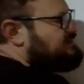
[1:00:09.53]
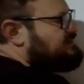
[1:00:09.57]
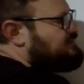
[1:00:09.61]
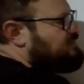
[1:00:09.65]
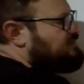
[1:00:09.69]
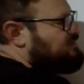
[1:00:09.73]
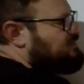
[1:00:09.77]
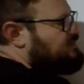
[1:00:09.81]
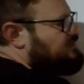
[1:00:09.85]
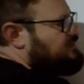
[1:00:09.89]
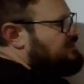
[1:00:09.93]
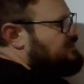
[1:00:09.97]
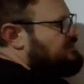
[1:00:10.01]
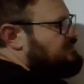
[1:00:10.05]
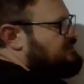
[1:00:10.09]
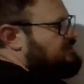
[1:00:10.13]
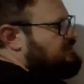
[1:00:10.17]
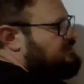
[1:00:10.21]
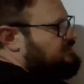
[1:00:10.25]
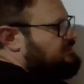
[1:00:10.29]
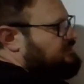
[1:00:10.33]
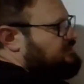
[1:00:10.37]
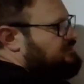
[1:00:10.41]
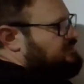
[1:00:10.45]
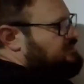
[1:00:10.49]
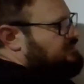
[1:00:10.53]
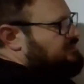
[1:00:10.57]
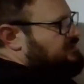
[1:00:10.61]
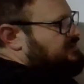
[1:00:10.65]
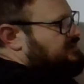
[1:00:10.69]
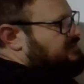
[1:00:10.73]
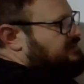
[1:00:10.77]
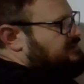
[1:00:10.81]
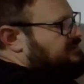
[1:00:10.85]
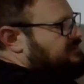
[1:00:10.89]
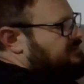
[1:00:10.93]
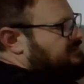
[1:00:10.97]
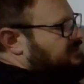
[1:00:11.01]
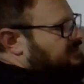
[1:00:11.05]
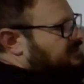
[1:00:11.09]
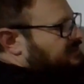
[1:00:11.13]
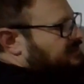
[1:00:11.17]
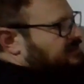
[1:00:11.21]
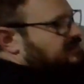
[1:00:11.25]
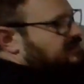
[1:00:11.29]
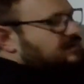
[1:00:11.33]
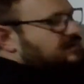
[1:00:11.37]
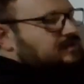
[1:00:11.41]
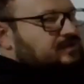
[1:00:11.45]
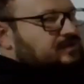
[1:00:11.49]
to zero, so it
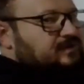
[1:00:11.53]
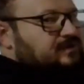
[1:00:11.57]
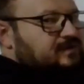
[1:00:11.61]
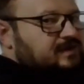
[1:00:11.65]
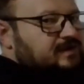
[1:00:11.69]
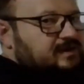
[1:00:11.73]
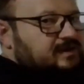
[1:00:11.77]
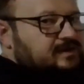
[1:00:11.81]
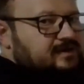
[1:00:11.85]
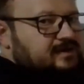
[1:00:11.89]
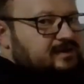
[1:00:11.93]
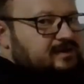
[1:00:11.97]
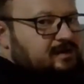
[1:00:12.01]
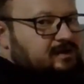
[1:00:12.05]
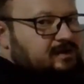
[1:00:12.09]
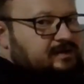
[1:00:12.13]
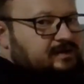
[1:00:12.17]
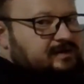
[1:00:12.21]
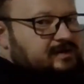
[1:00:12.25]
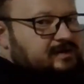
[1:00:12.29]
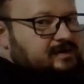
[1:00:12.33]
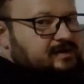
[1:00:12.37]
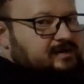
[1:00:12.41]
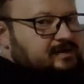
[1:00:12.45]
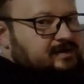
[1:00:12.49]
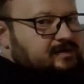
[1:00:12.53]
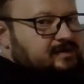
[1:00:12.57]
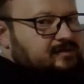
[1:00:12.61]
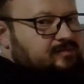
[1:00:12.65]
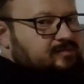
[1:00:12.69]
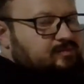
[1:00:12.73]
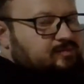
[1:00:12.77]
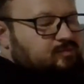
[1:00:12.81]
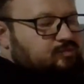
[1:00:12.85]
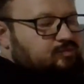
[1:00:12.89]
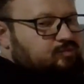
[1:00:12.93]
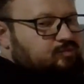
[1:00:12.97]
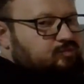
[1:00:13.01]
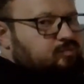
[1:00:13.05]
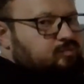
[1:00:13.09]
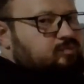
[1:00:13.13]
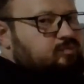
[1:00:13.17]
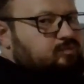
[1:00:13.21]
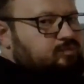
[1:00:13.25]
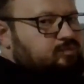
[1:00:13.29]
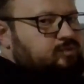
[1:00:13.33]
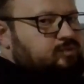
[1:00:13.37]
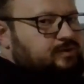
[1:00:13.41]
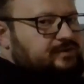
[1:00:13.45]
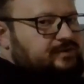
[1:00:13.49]
doesn't see the other
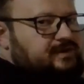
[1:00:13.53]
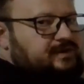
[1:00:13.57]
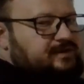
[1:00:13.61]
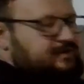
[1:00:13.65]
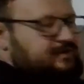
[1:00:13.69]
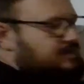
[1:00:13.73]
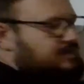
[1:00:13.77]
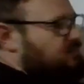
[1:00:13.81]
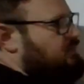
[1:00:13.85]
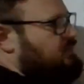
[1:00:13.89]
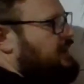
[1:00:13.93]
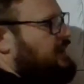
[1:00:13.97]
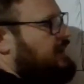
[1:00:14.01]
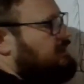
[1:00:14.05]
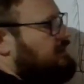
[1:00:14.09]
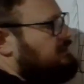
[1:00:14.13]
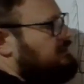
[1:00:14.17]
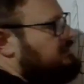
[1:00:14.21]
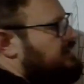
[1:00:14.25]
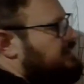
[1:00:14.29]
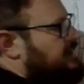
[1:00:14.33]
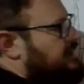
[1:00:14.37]
potential well.